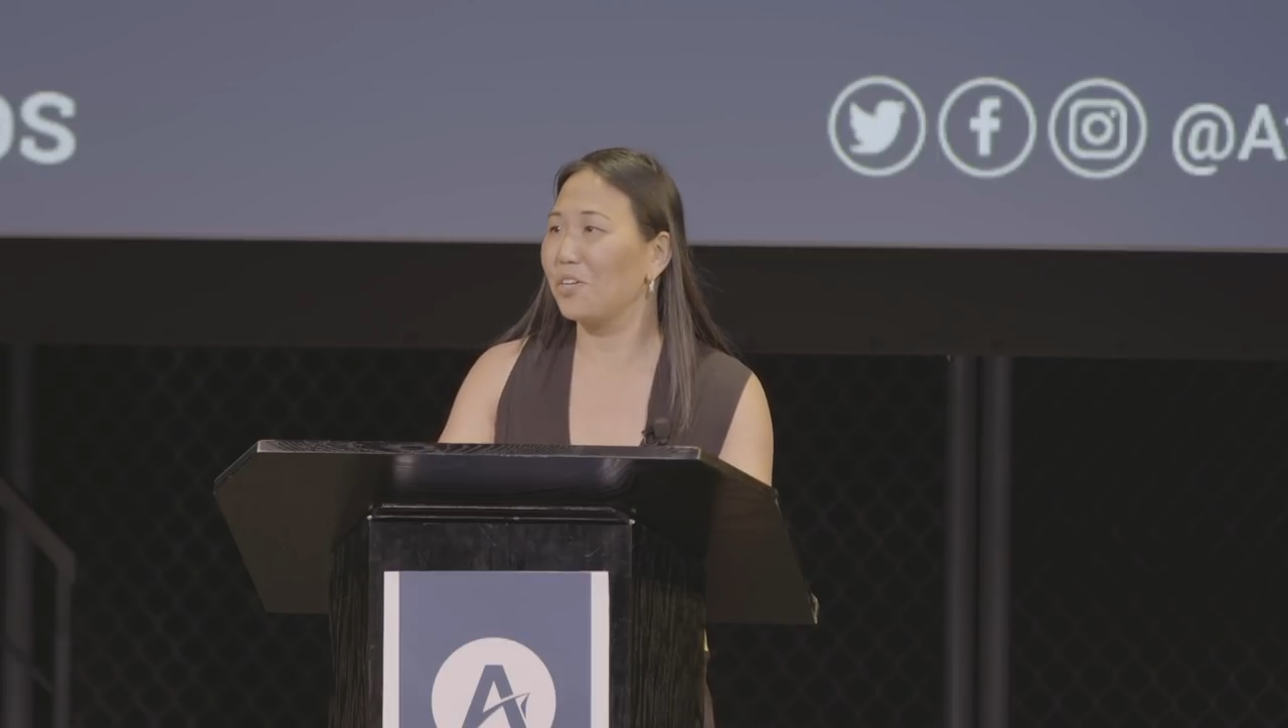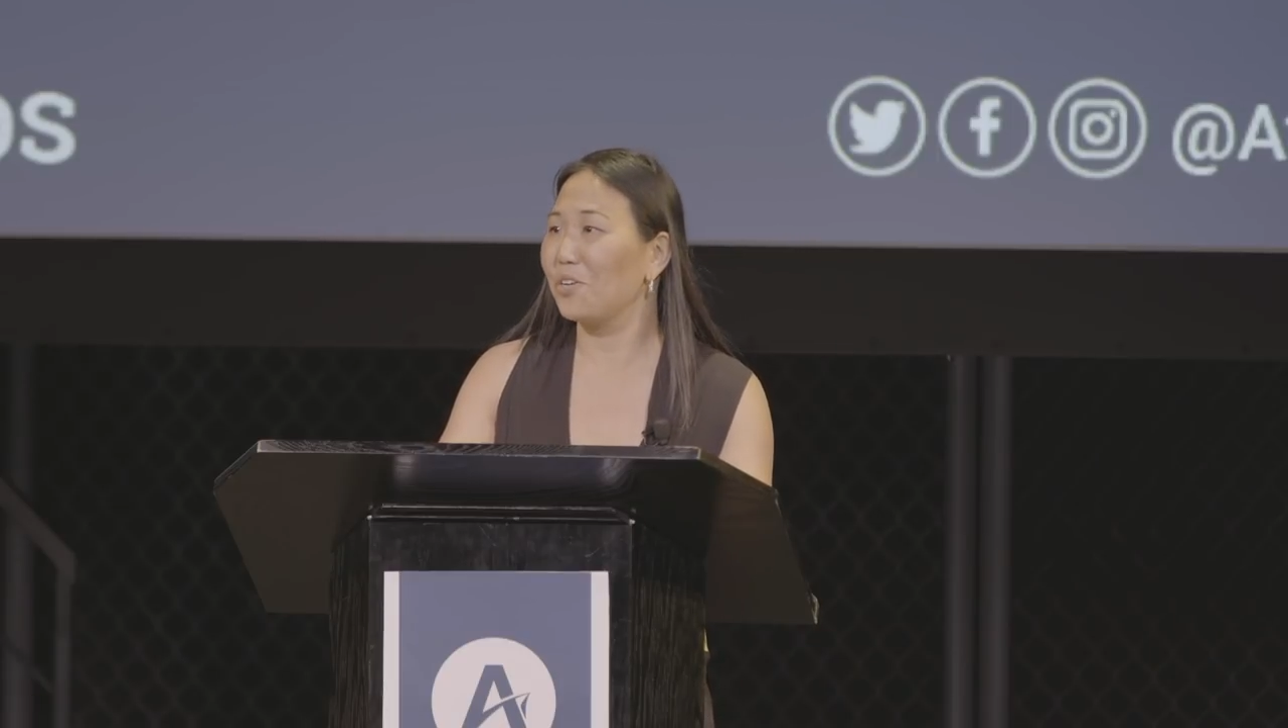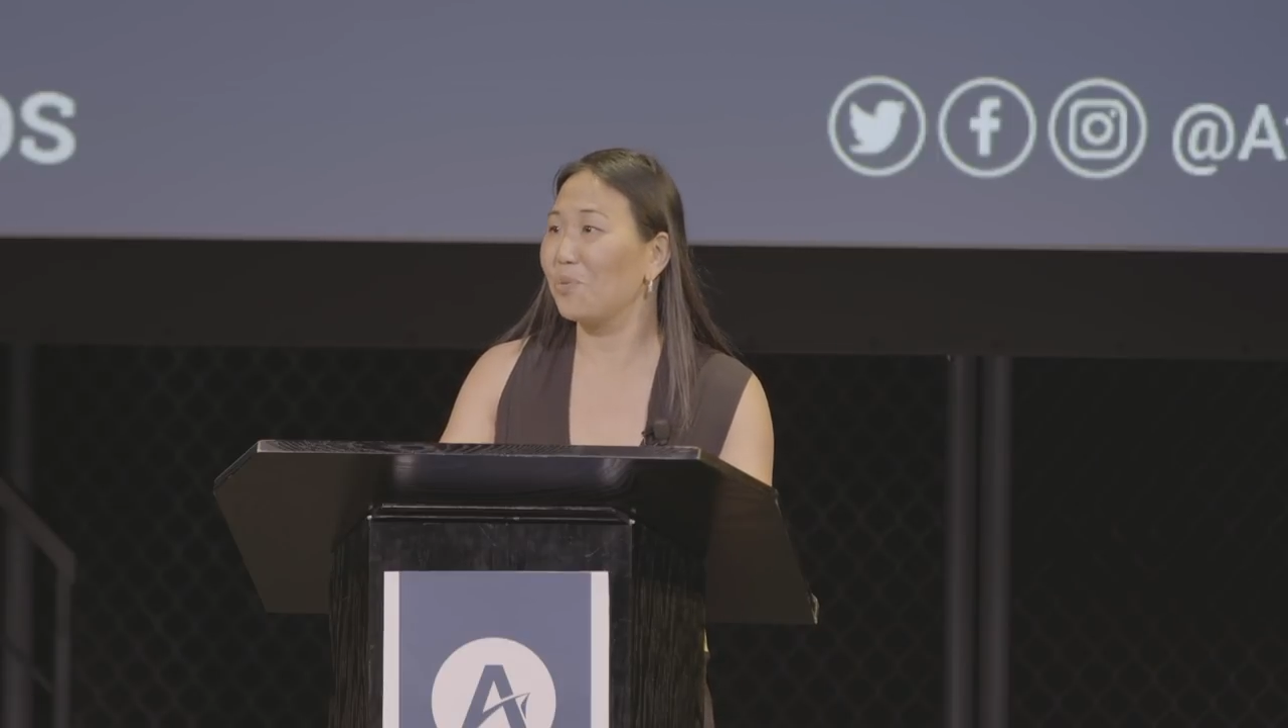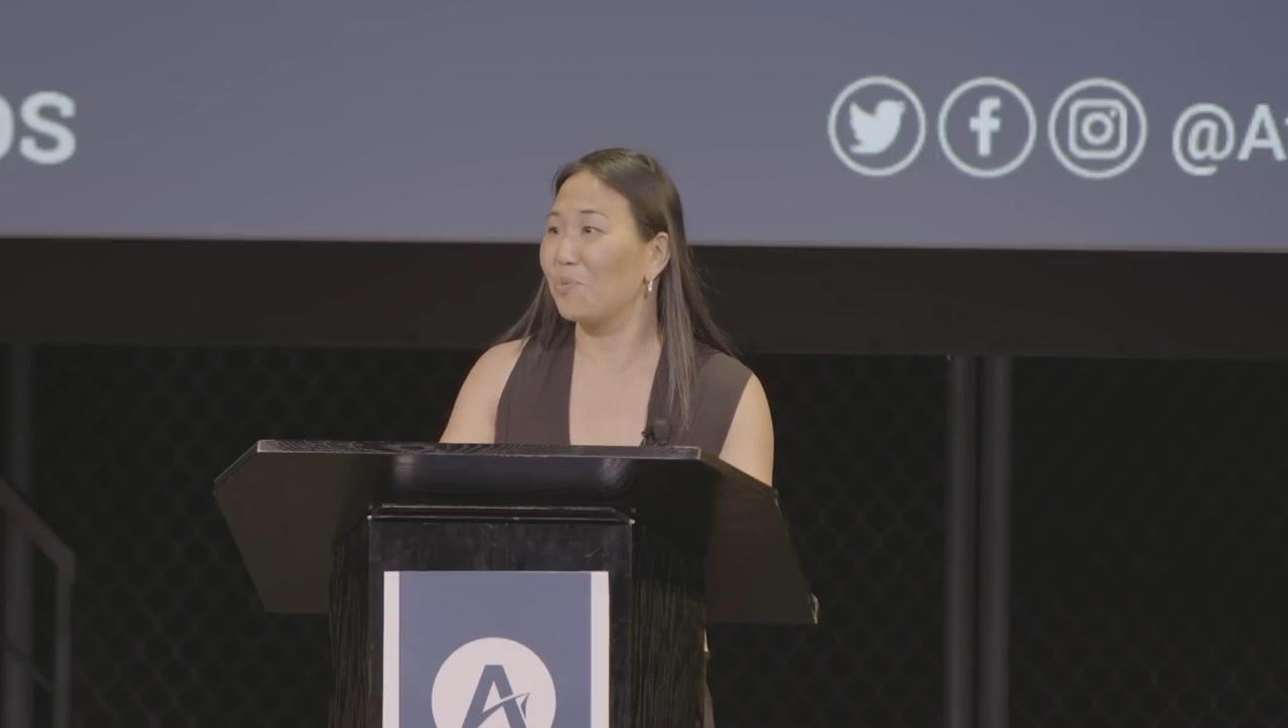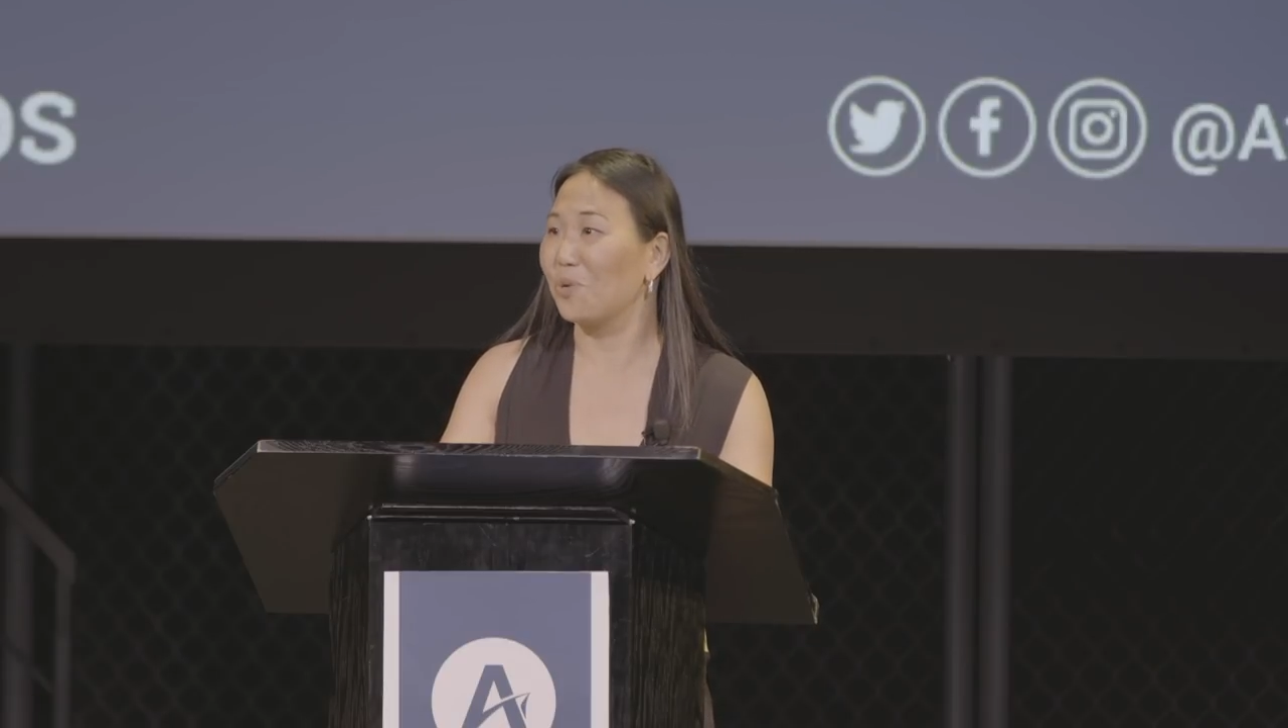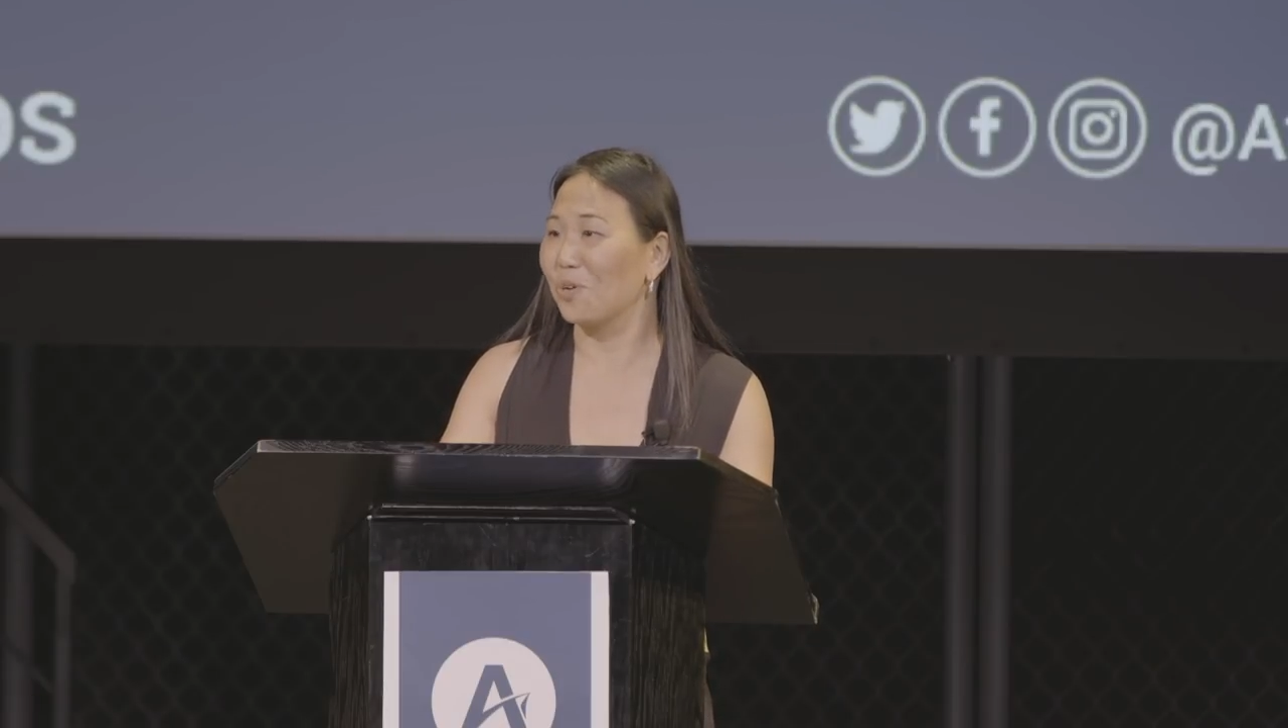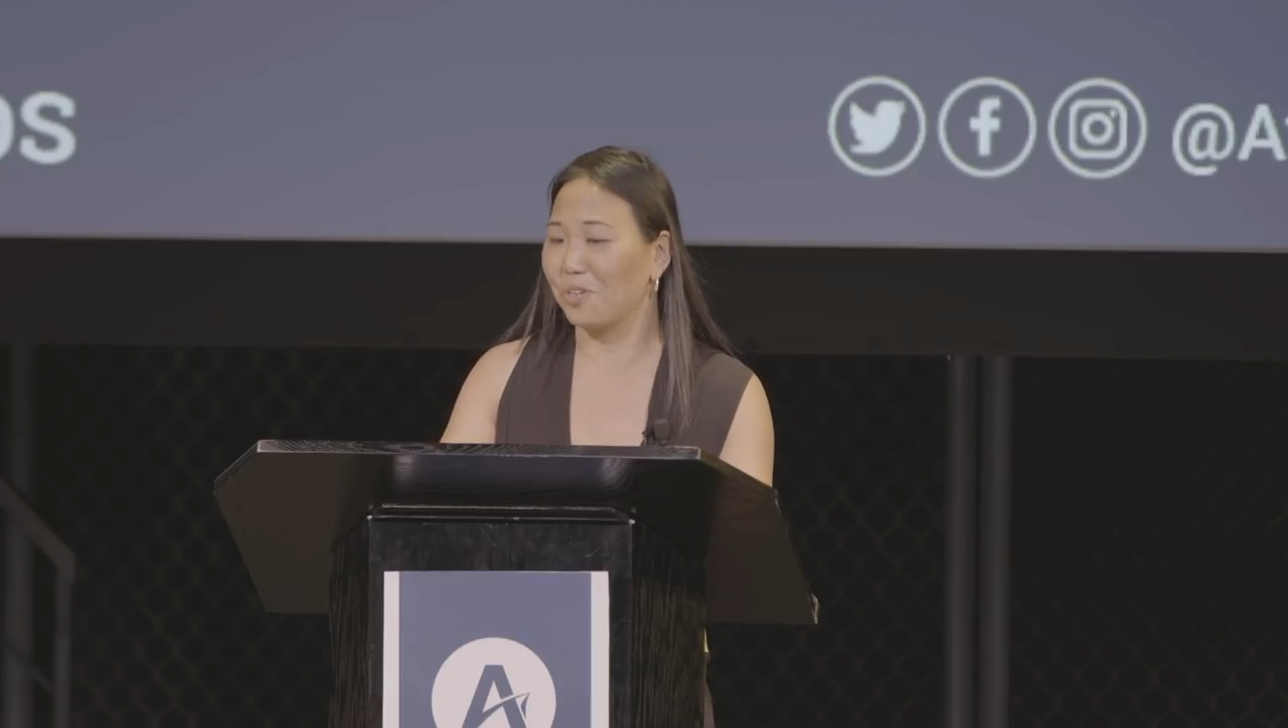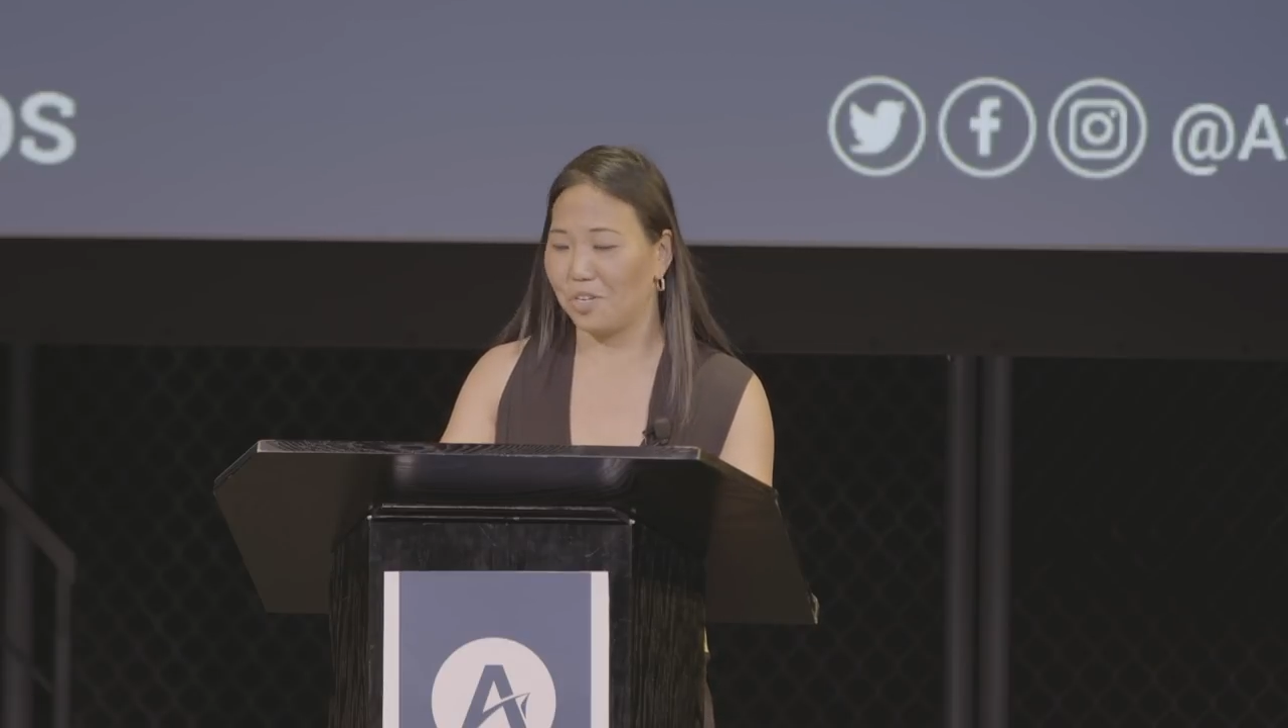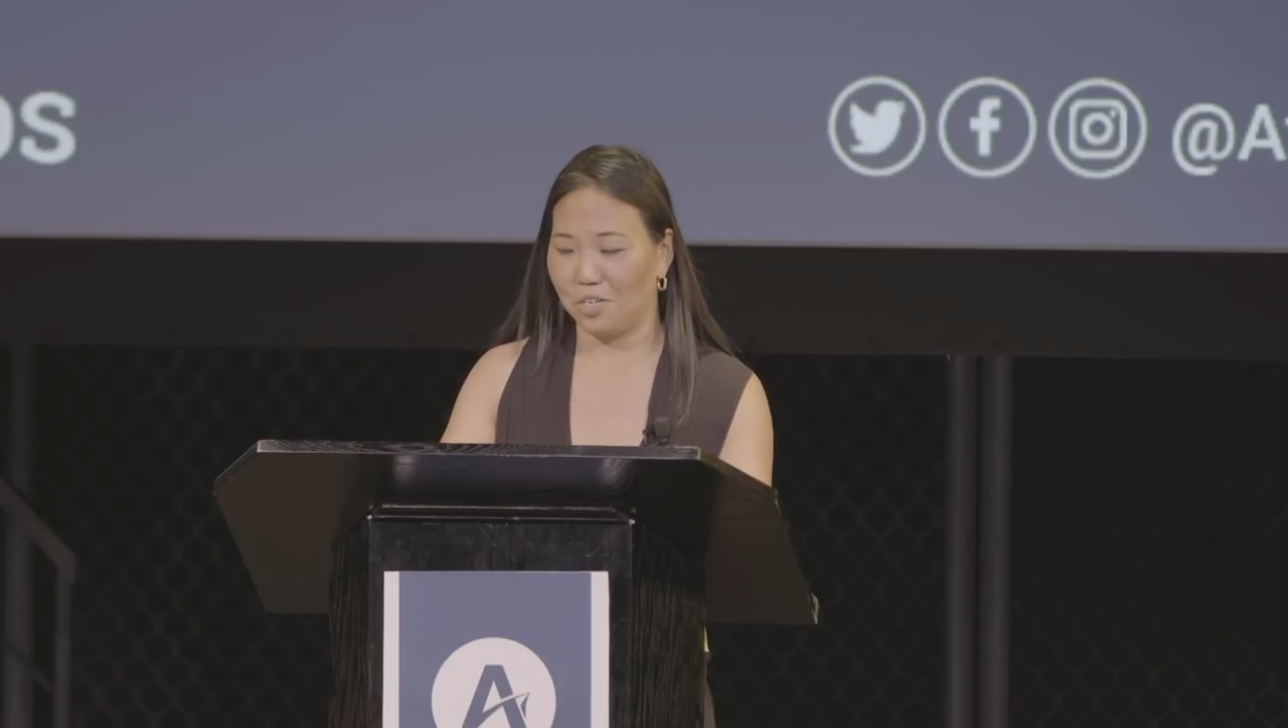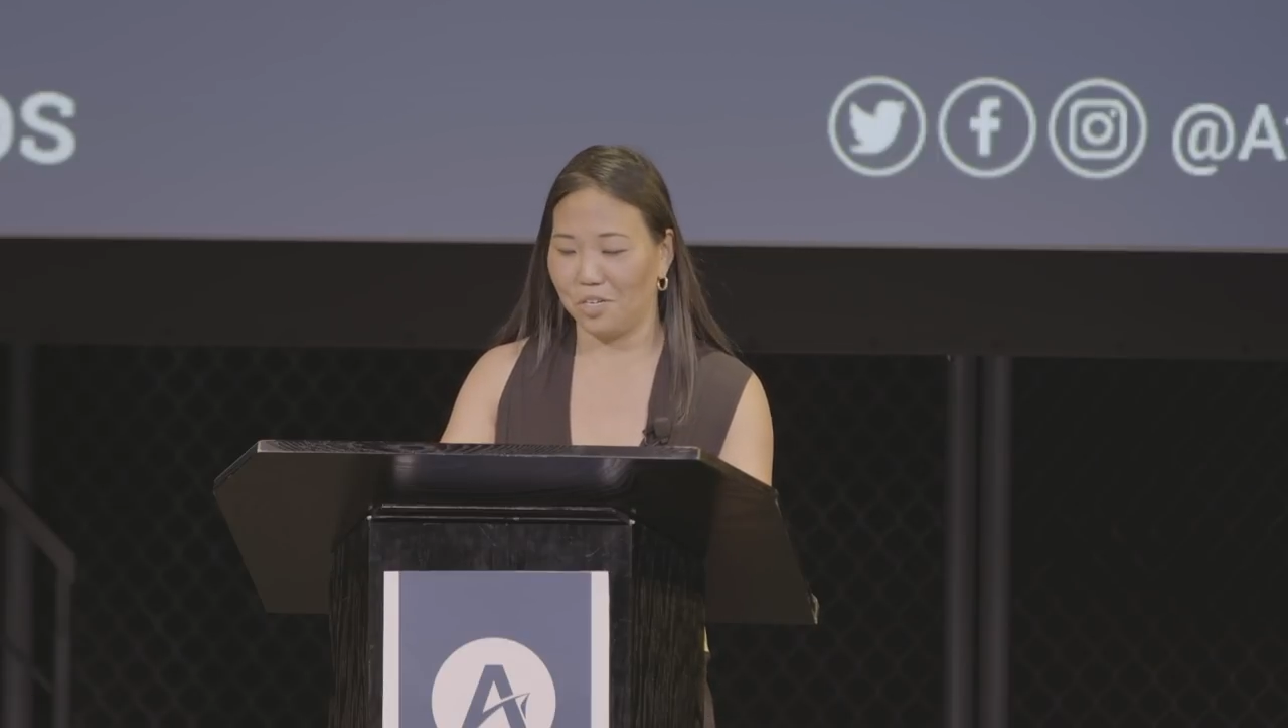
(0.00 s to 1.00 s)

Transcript: an award